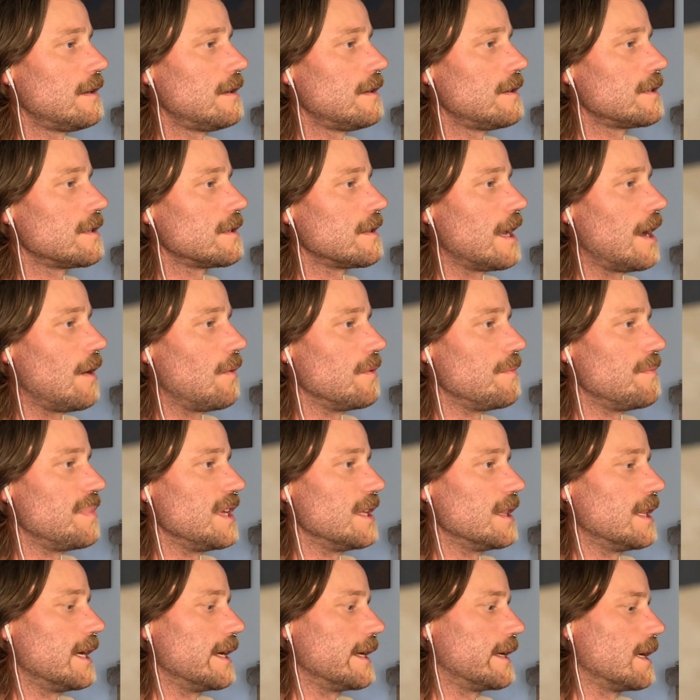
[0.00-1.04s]
So that would
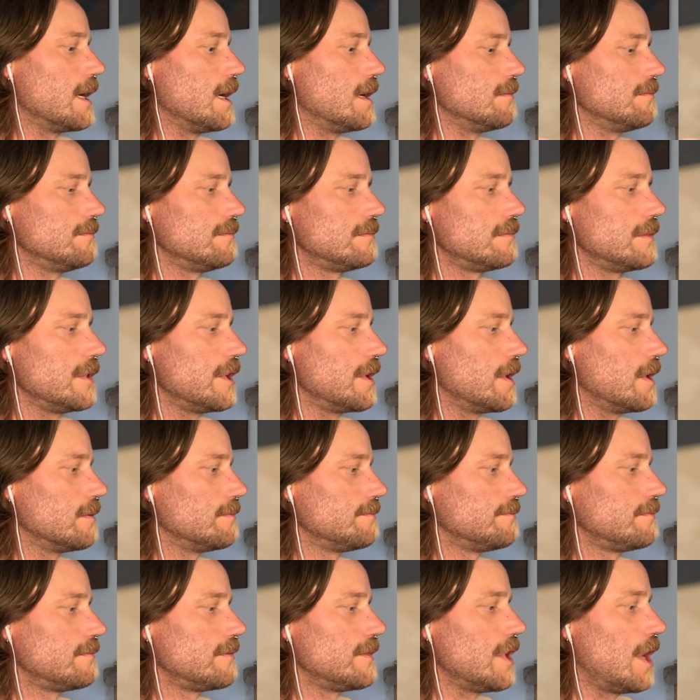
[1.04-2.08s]
be like a,
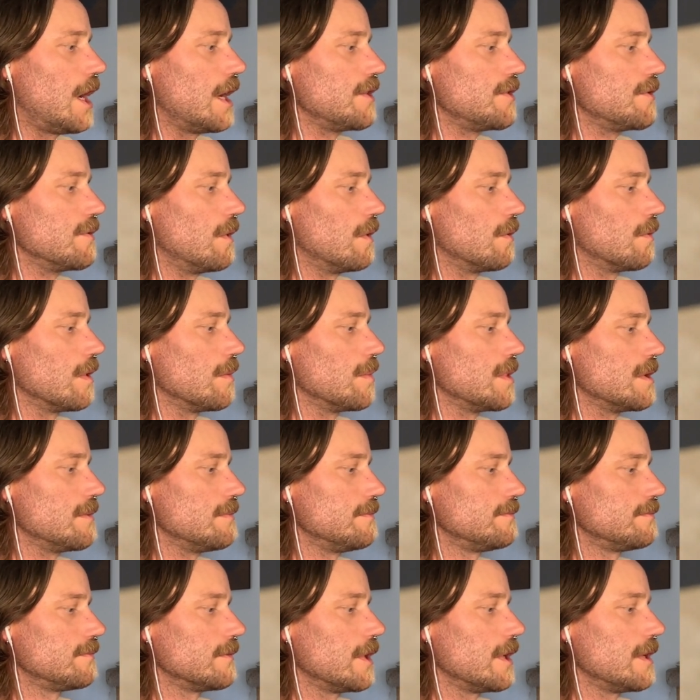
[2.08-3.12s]
not dual
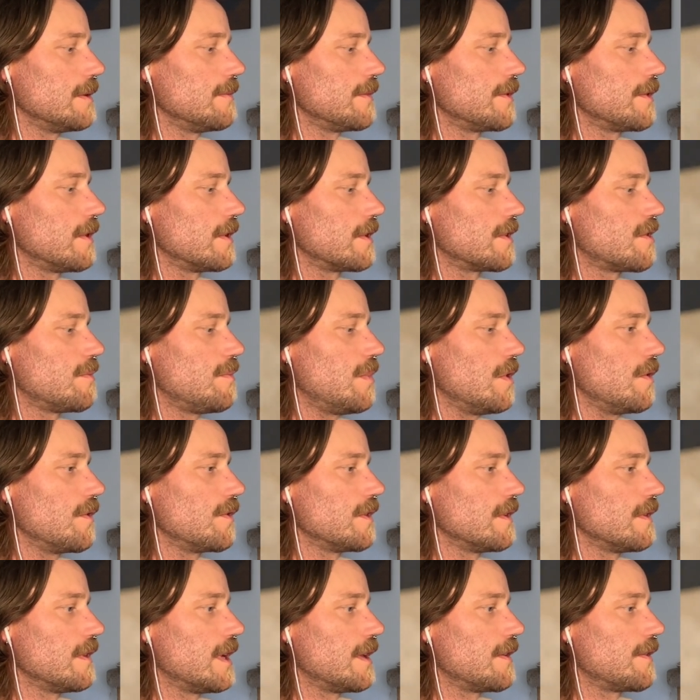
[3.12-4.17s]
ribbon, right? It's all
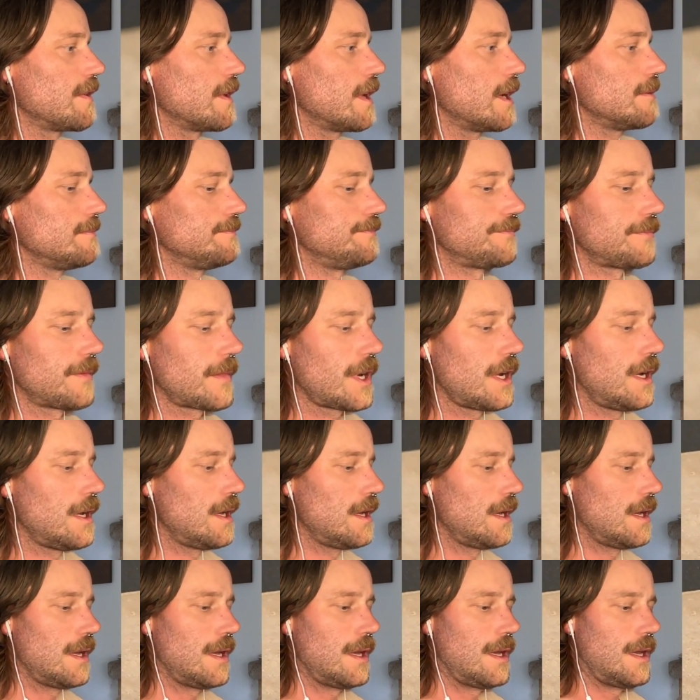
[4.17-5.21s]
exposed on that side.
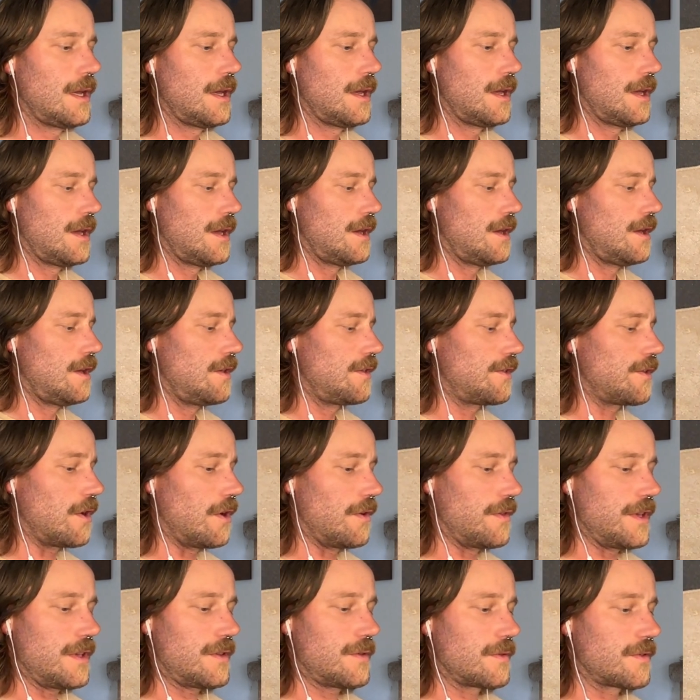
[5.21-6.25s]

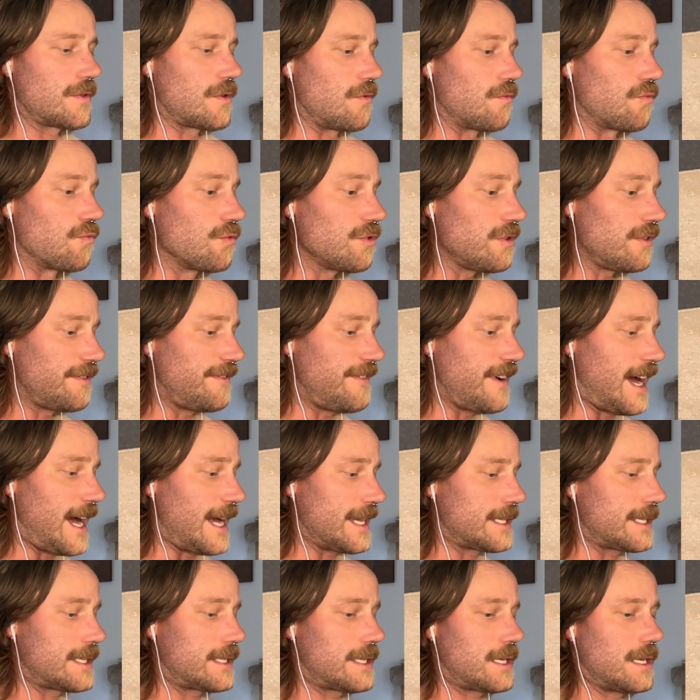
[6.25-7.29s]
So these ones go real
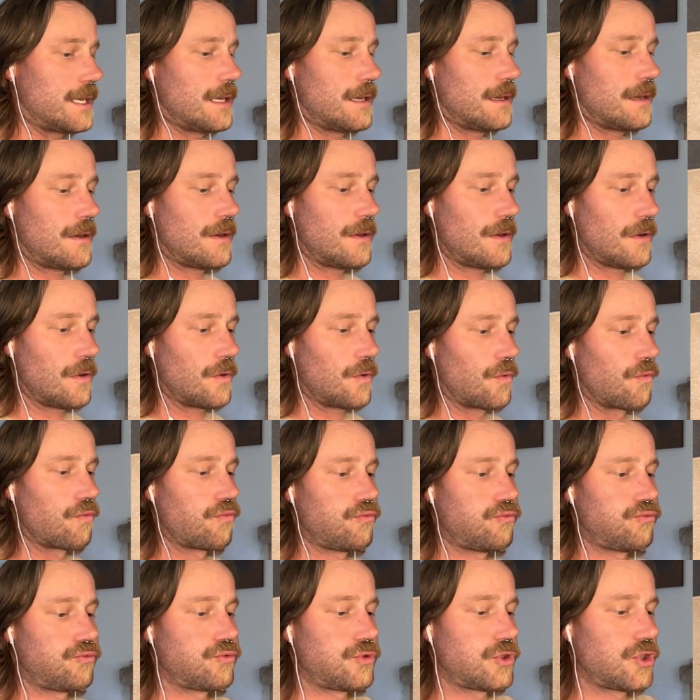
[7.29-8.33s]
fast,
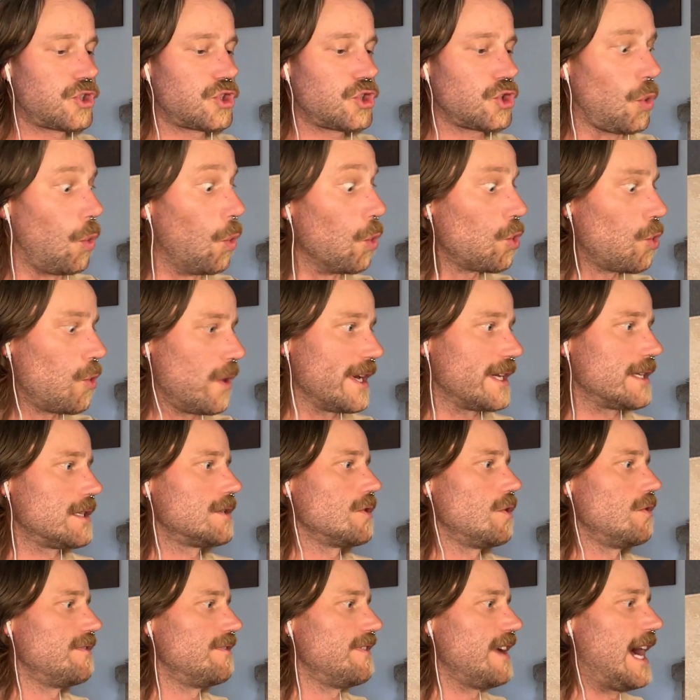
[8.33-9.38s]
so quick,
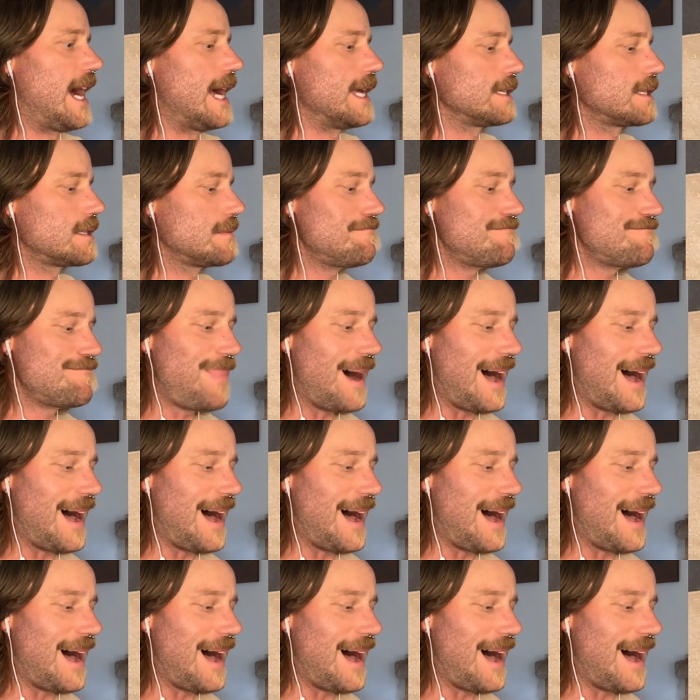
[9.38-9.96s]
so fast.